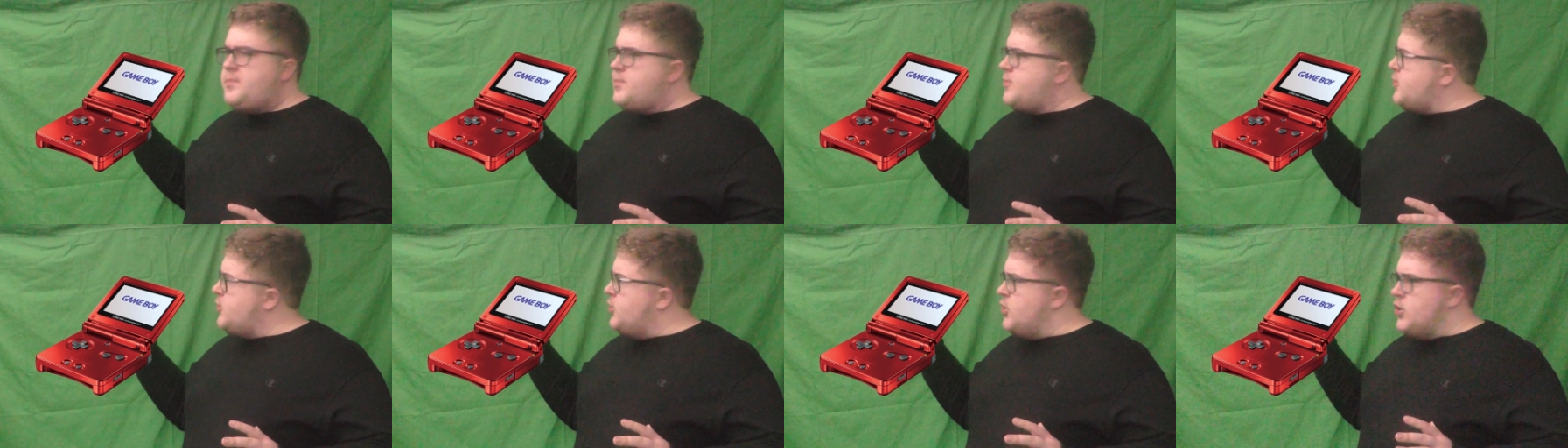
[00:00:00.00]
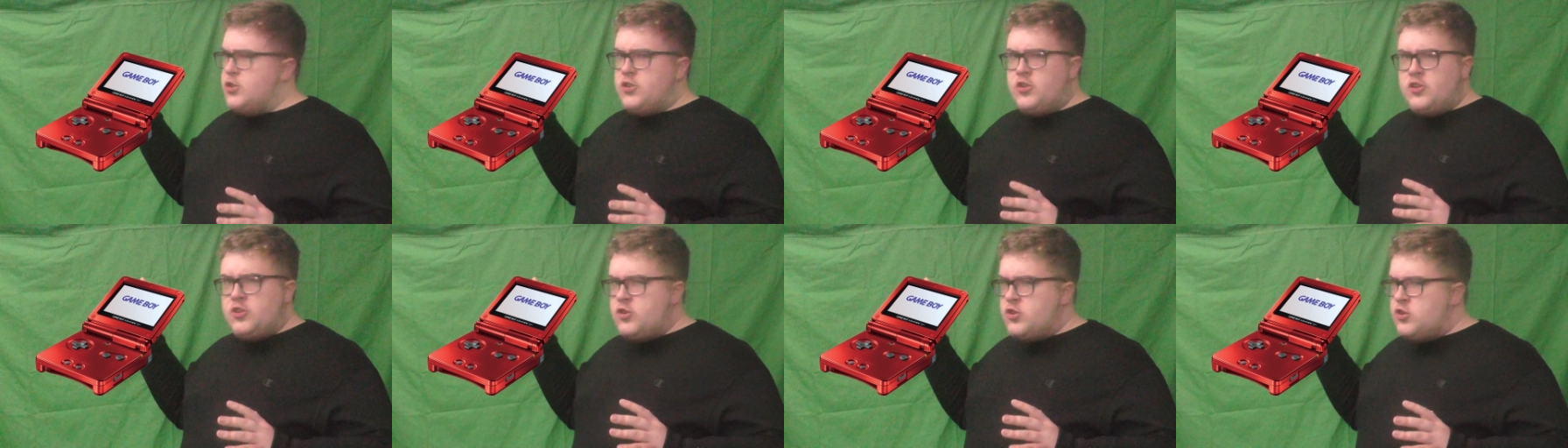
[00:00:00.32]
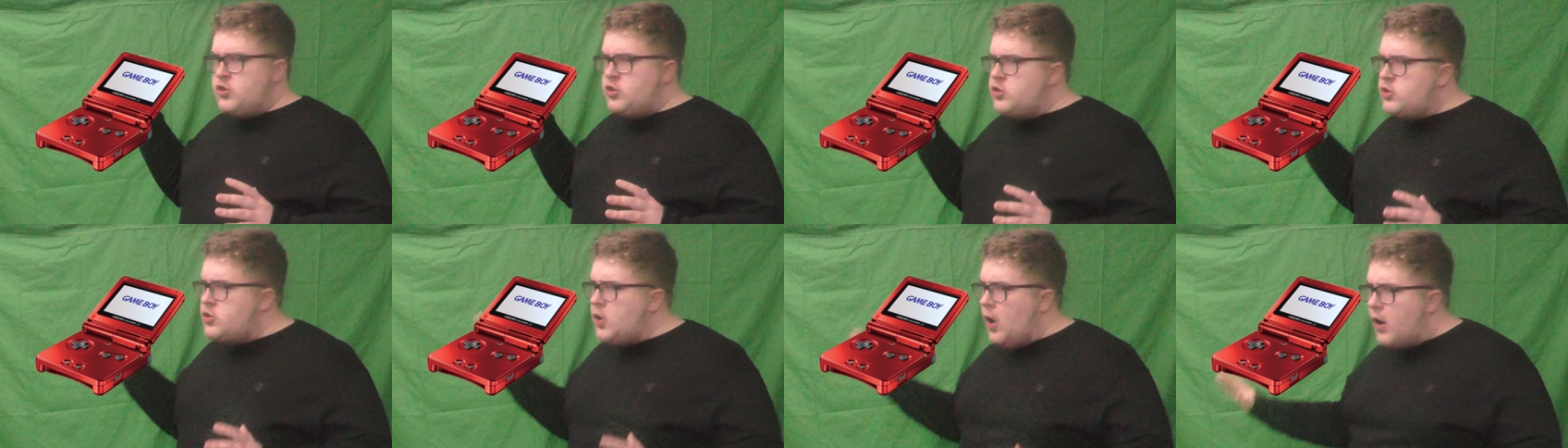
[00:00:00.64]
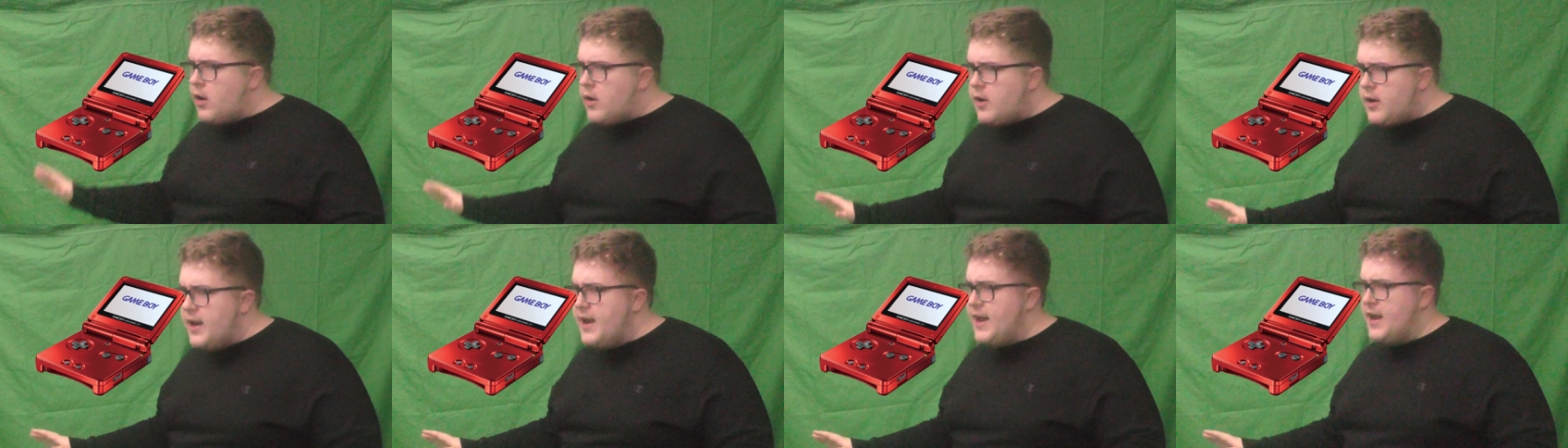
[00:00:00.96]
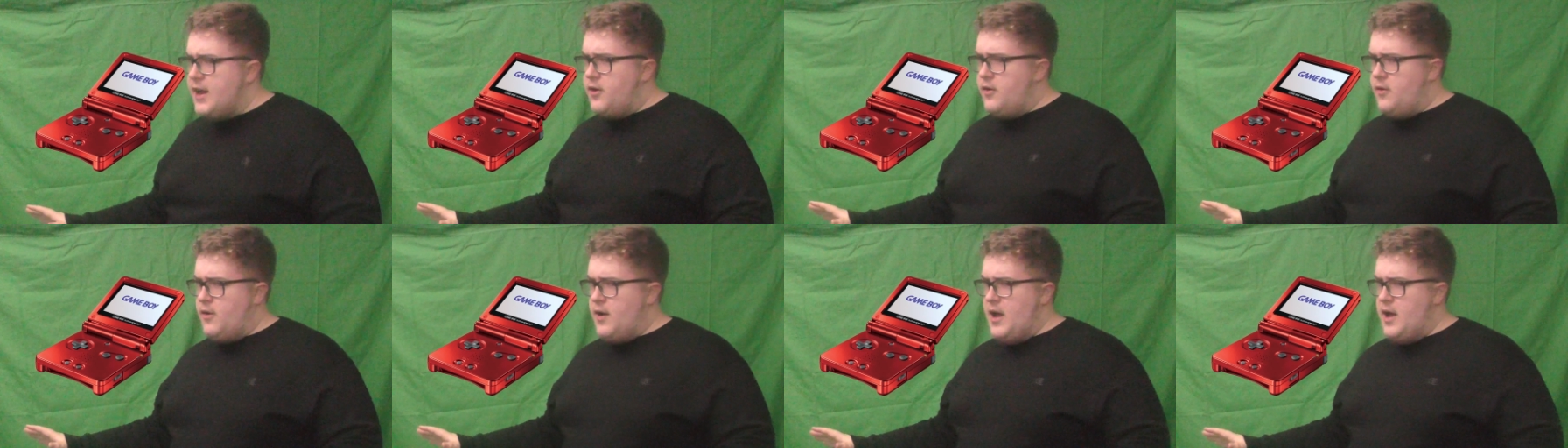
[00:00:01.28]
the
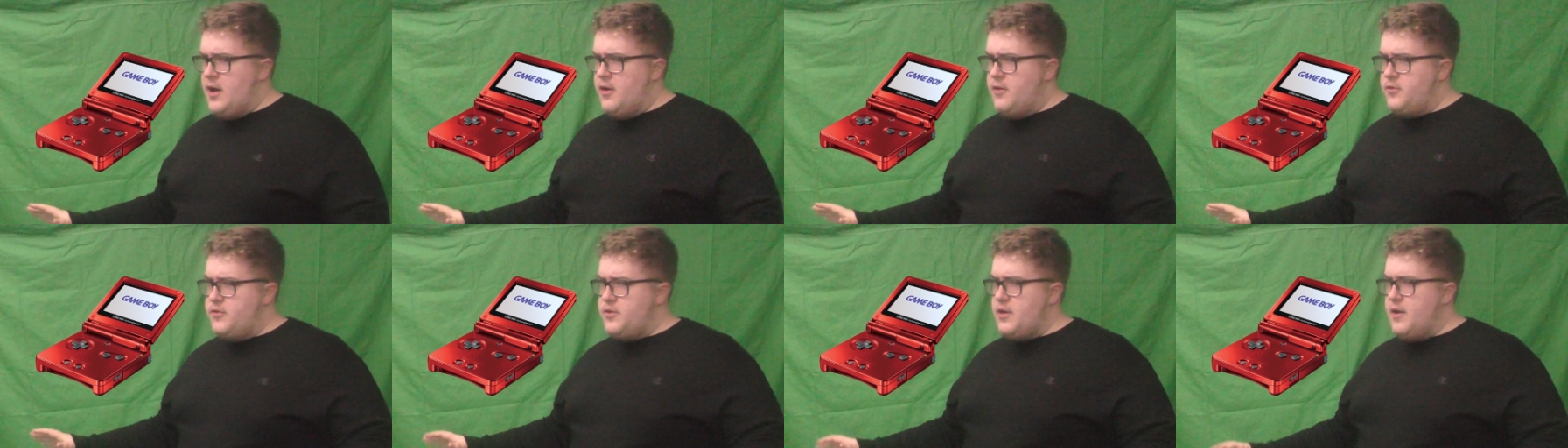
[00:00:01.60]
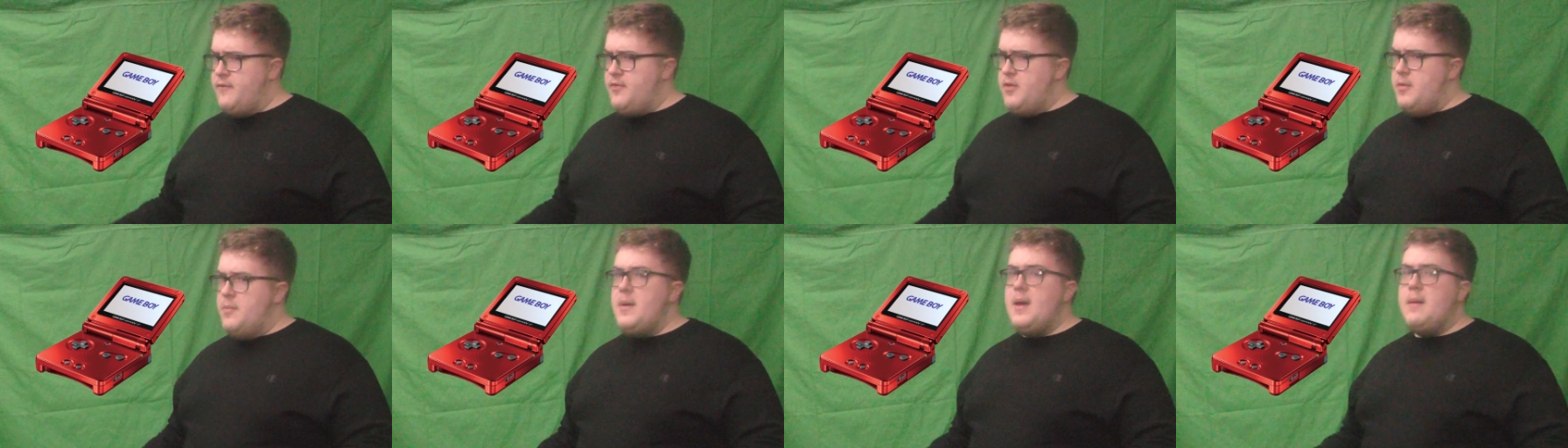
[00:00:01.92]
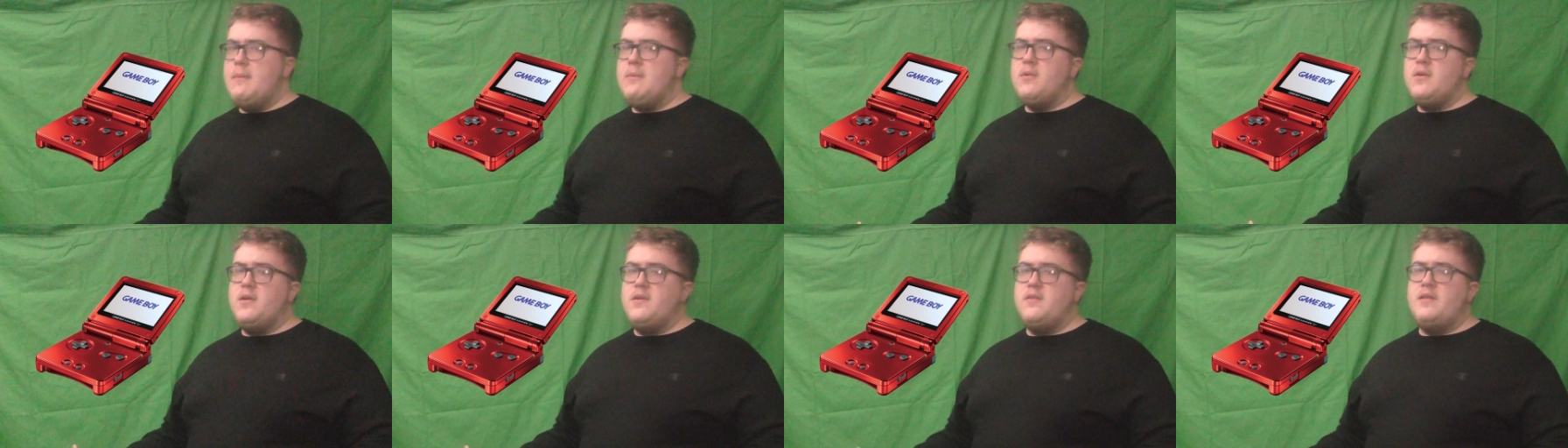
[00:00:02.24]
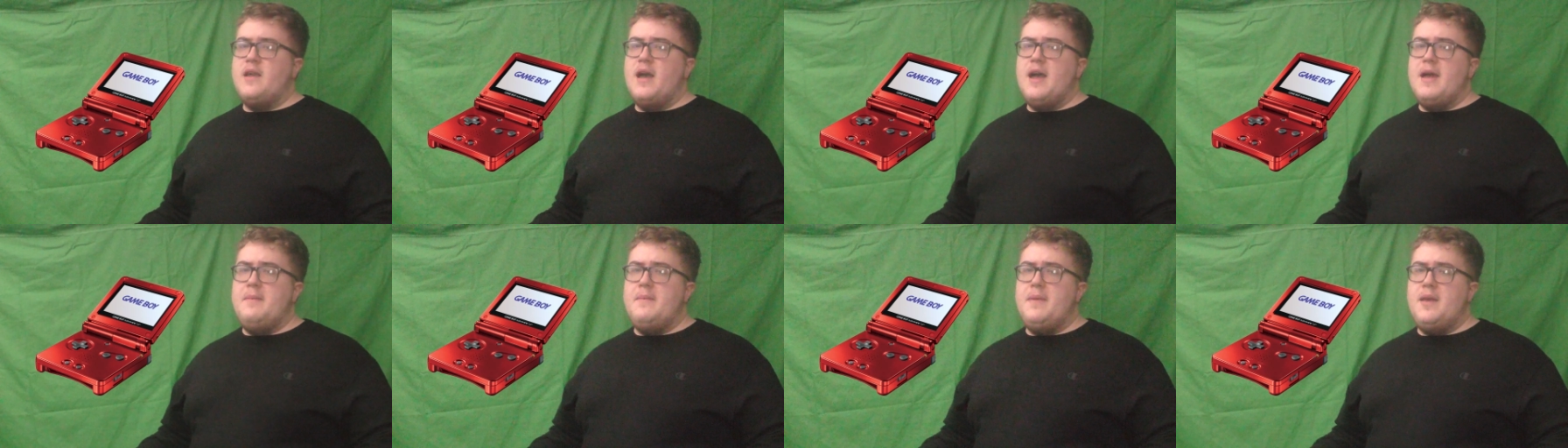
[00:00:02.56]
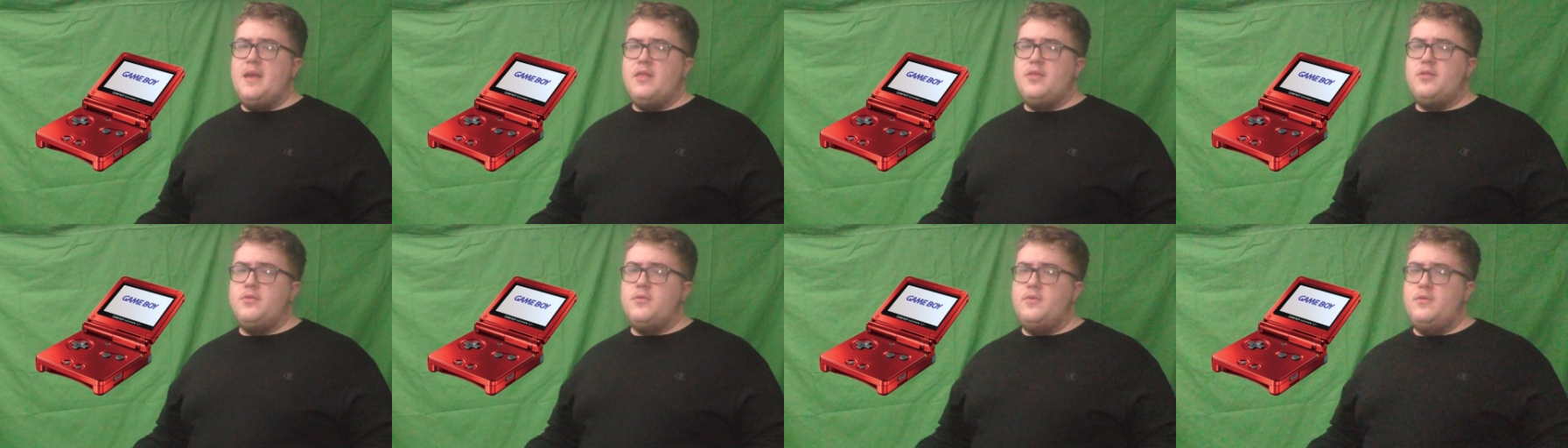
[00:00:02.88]
starting grounds of the memories I
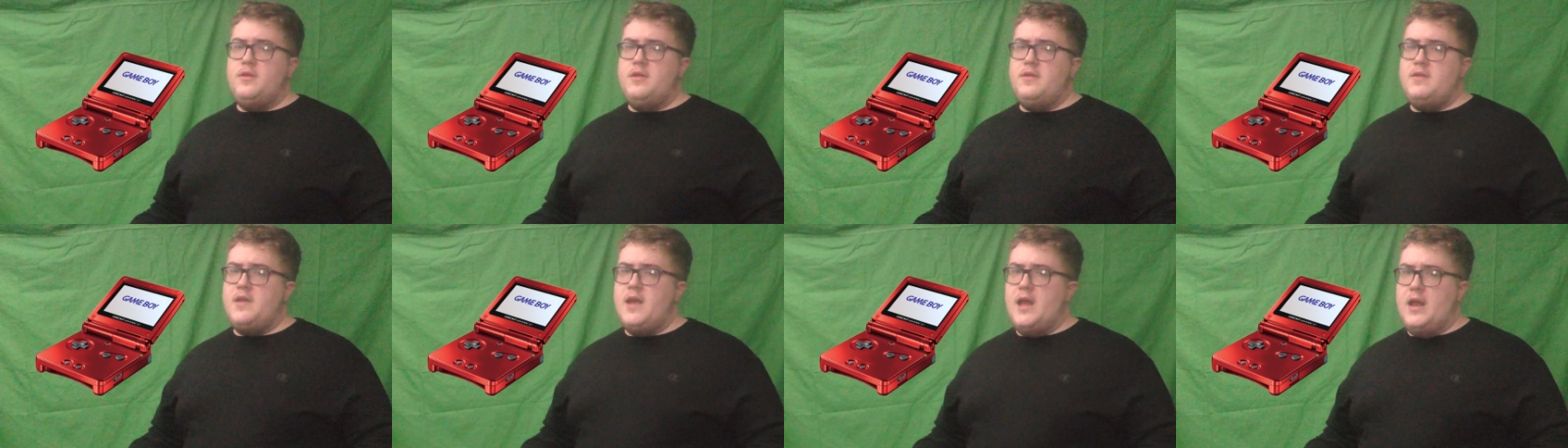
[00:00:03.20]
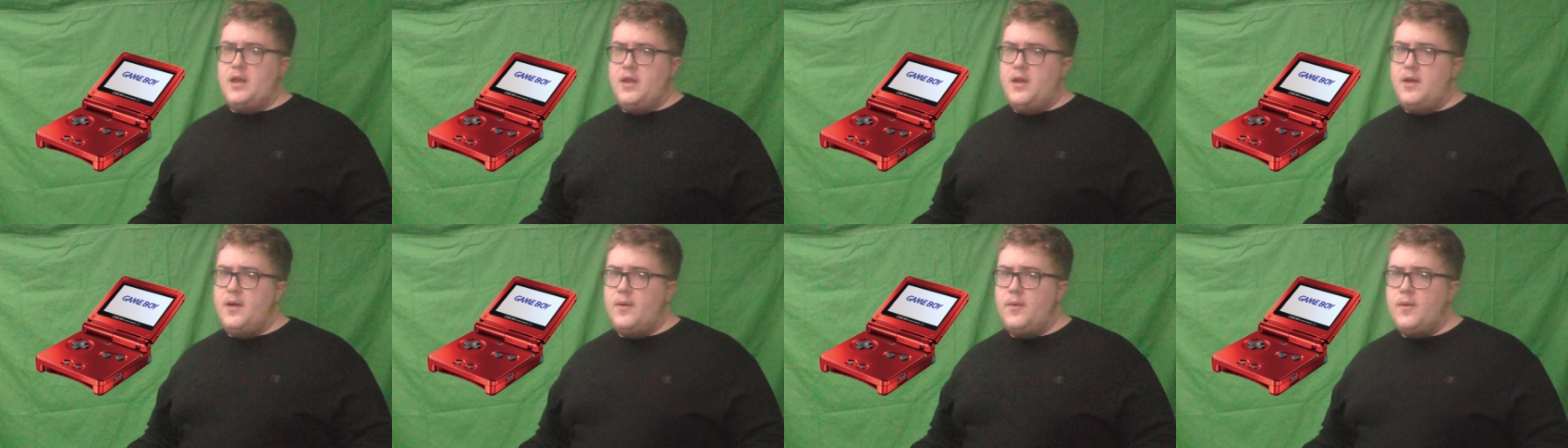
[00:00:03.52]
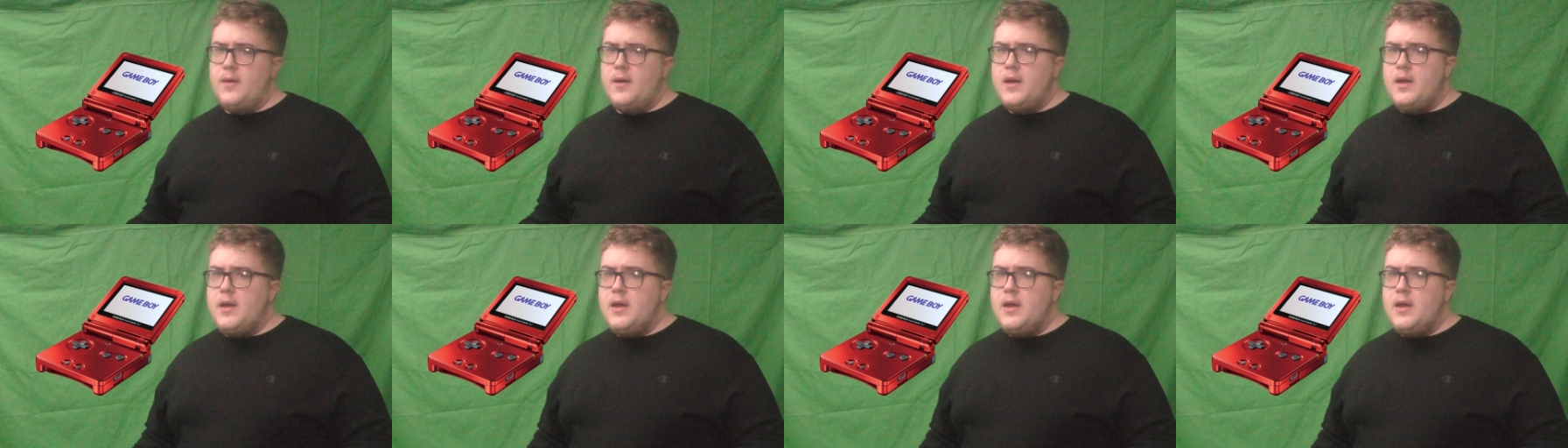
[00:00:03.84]
made through Nintendo.